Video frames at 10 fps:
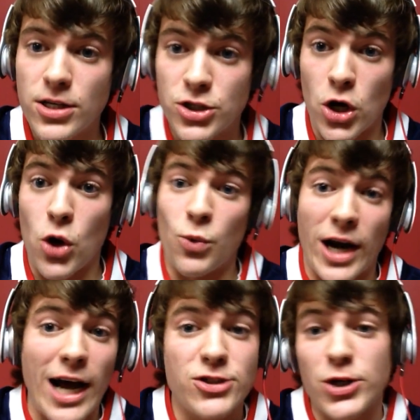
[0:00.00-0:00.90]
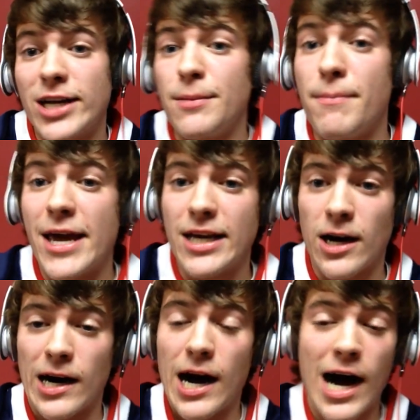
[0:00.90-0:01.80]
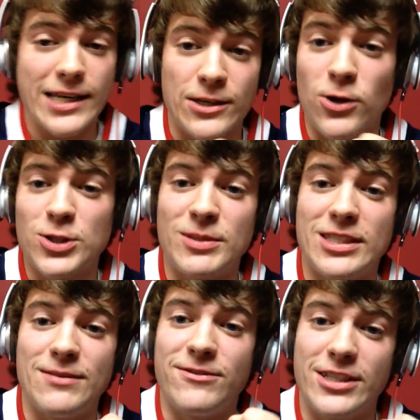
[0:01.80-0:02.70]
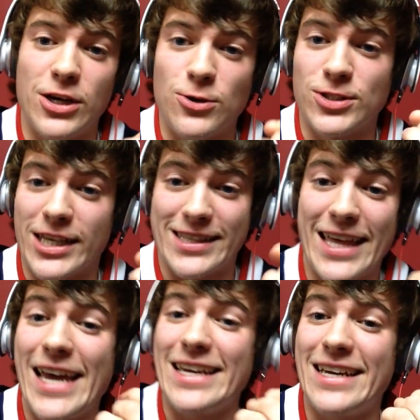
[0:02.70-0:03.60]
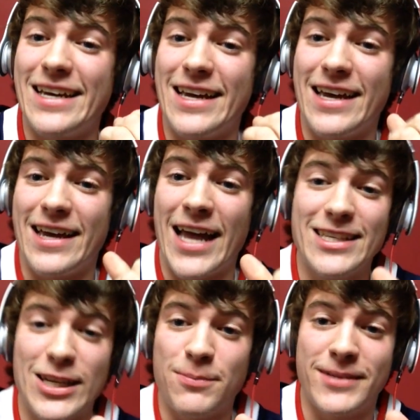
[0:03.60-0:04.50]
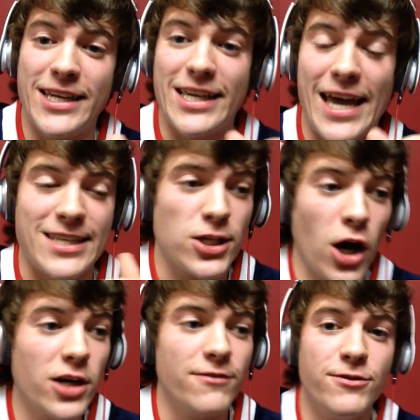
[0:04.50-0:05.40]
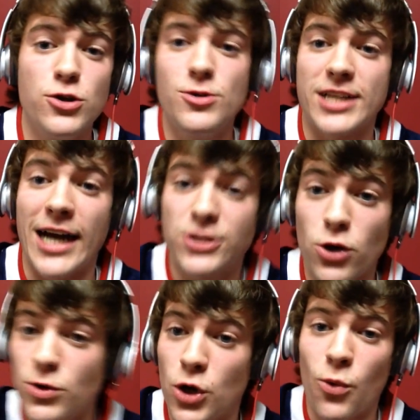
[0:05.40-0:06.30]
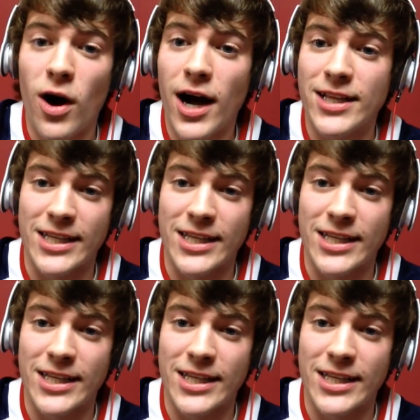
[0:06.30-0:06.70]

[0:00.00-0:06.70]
So when I tried to make Hockey Ultimate Team videos, like, they ended up getting a ton of views, and I don't know why.